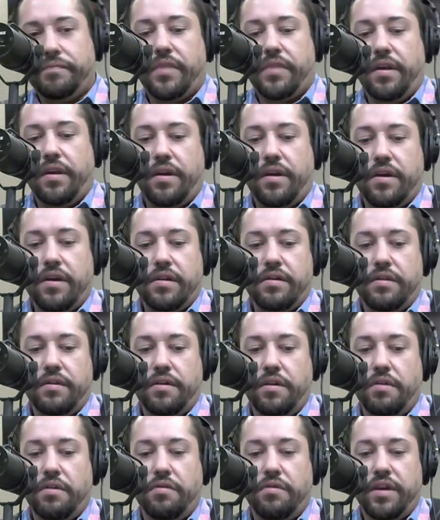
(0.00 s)
And
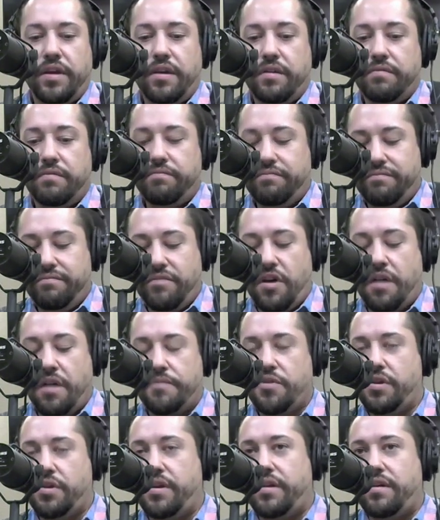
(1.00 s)
the only
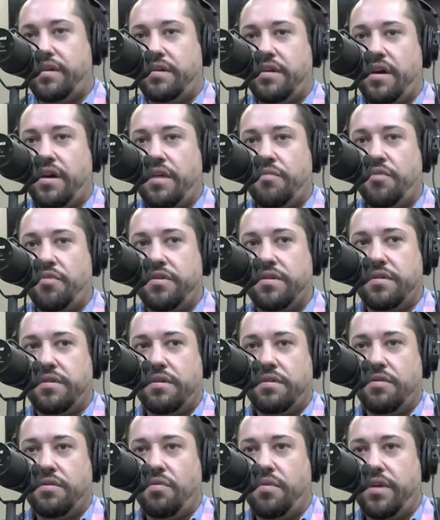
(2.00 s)
option at the time was
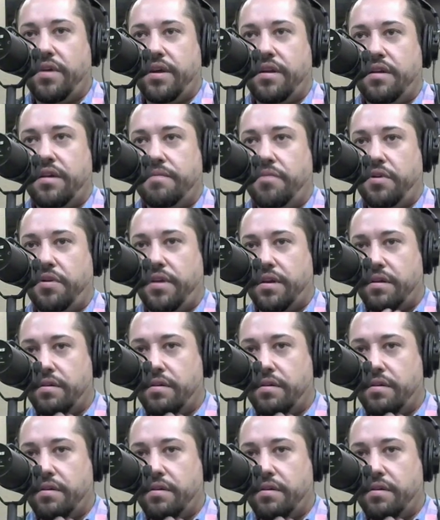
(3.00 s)
going in and putting